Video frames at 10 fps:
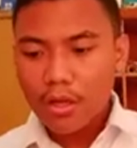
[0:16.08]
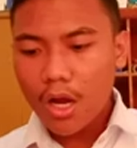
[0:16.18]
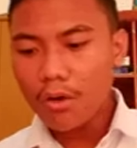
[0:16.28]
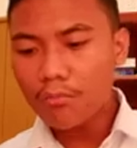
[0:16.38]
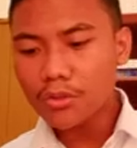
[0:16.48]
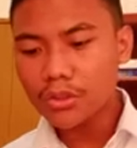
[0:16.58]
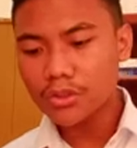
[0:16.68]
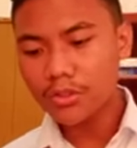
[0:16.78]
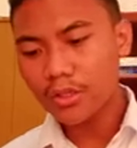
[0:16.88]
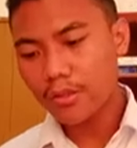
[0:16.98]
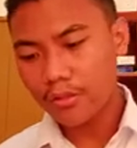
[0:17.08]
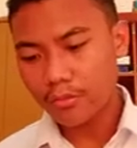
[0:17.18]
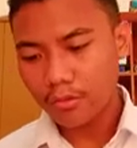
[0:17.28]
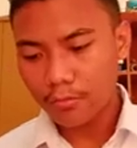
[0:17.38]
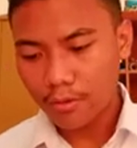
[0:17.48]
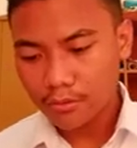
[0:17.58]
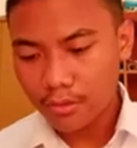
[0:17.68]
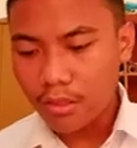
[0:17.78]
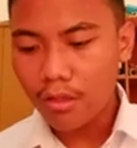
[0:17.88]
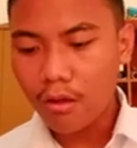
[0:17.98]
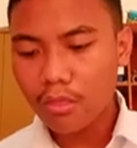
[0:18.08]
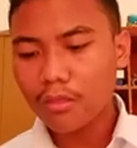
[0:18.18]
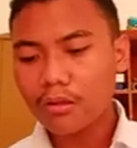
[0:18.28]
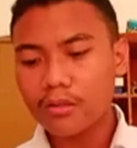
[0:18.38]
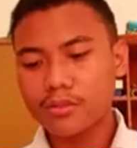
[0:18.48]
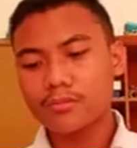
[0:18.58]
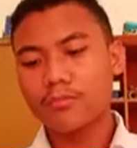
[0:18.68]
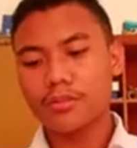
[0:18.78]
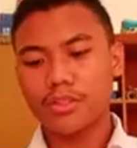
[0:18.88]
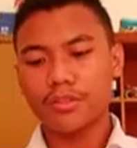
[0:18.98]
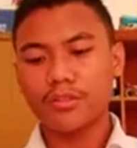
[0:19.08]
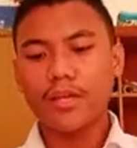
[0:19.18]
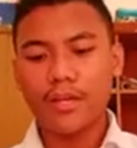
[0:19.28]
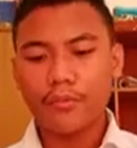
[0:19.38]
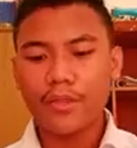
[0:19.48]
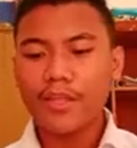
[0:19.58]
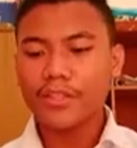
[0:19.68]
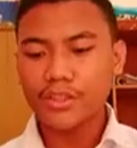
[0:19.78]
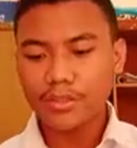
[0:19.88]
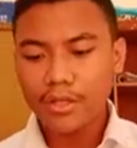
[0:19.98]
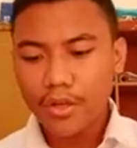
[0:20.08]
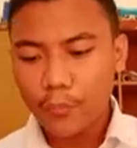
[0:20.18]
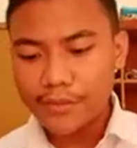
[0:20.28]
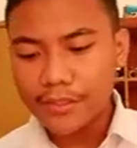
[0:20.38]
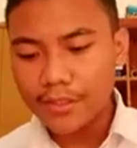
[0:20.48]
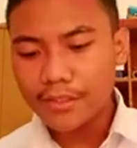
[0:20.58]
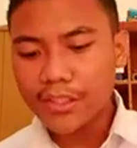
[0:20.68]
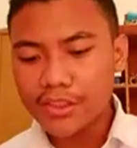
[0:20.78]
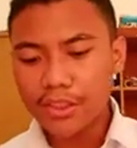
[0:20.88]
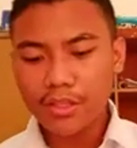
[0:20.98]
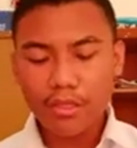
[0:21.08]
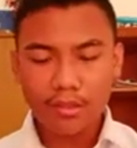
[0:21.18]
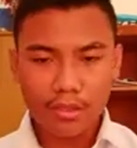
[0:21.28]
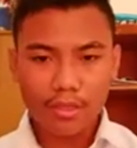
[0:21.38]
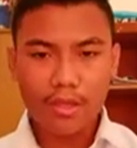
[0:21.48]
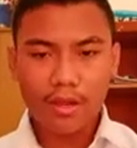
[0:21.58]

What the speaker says: Our motion today is to talk about this House regrets merger and acquisition within the tech industries,